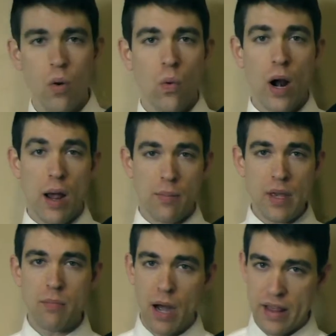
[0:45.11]
What I
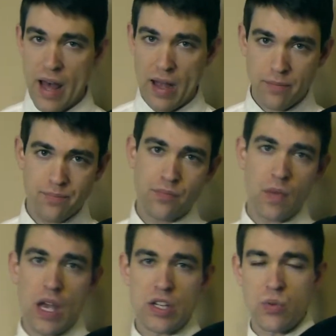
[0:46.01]
mean by that
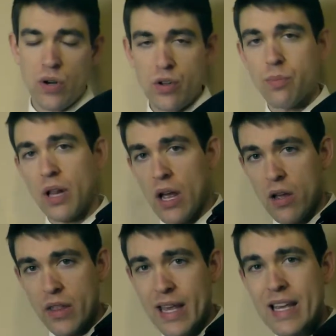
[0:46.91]
is when you play
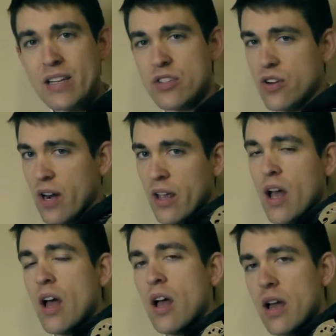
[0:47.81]
on the E string,
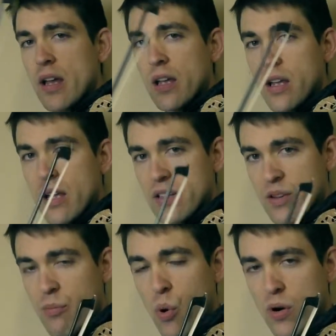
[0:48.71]

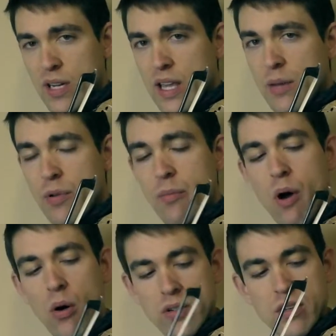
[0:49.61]
it's important to keep your
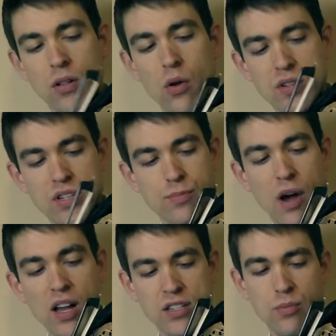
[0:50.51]
bow as close as
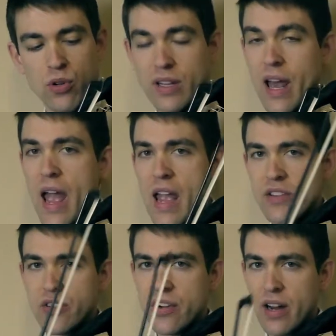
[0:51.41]
possible to the A
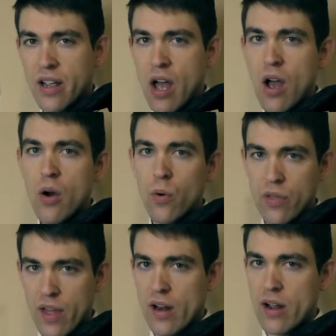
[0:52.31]
string
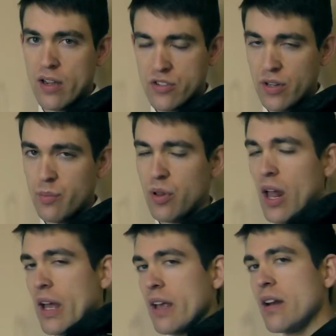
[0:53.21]
without actually
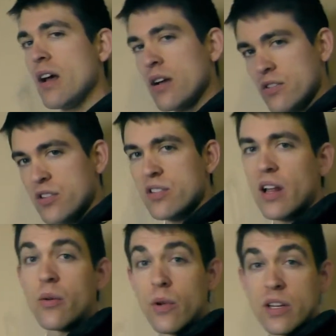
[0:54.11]
playing it, just
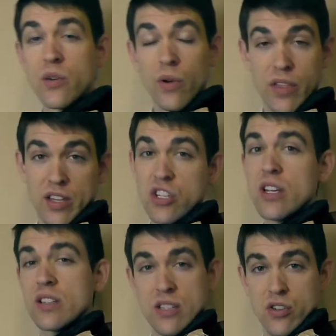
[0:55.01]
like we did with the
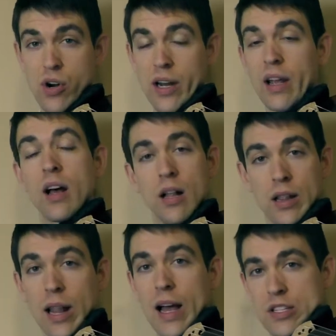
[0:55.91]
G string
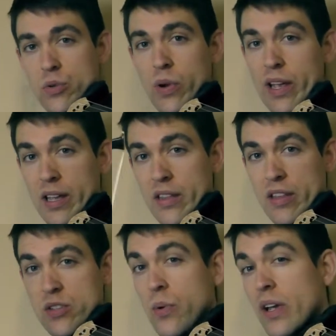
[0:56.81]
last week and
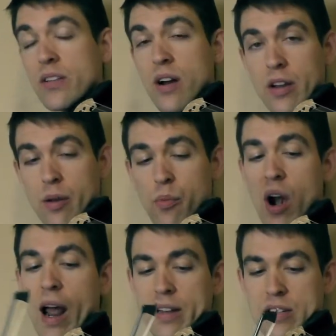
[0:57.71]
this week during your
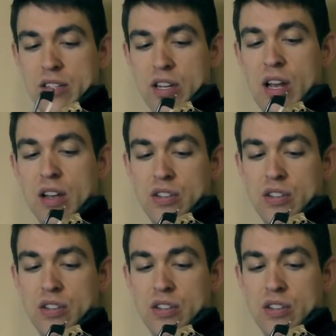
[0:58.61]
practice.